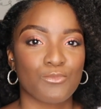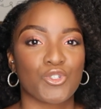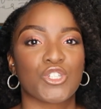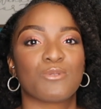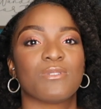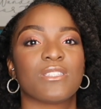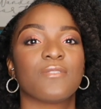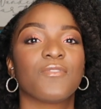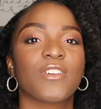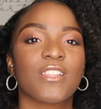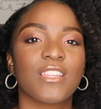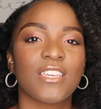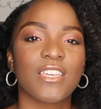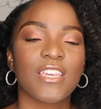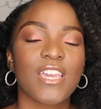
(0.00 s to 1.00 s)
more
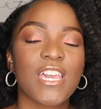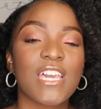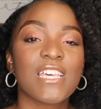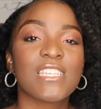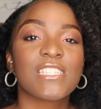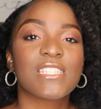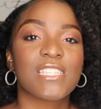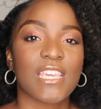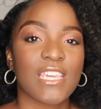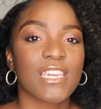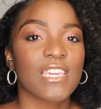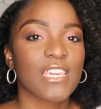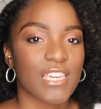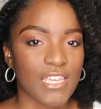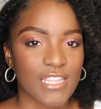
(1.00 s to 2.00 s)
specifically
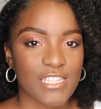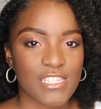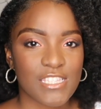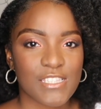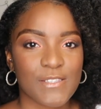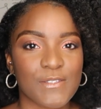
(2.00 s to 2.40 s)
St. Kitts.